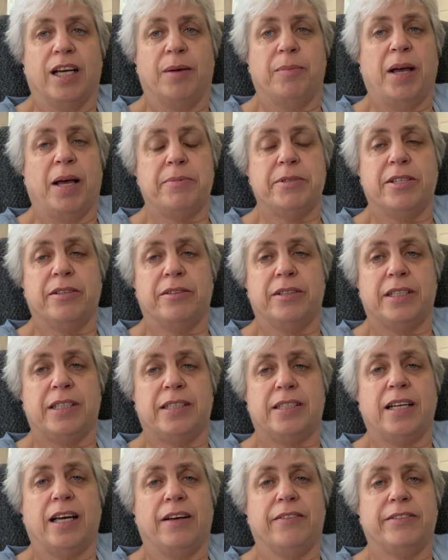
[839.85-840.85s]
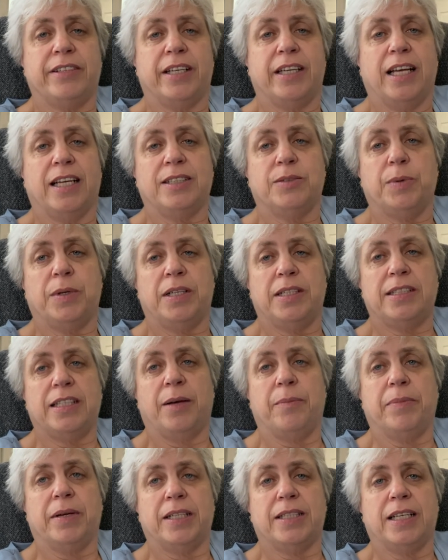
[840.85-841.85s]
I'm absolutely stuffed, and that's what
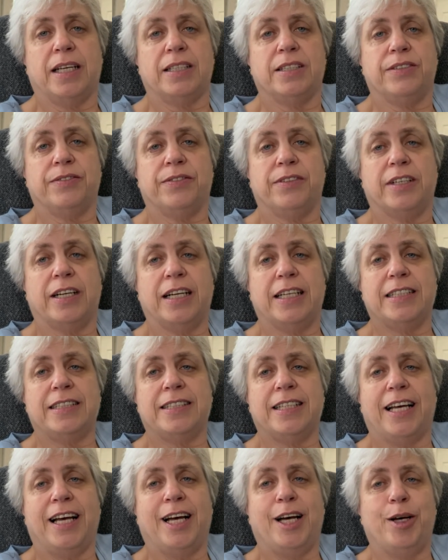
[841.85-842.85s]
Ozempic does for us.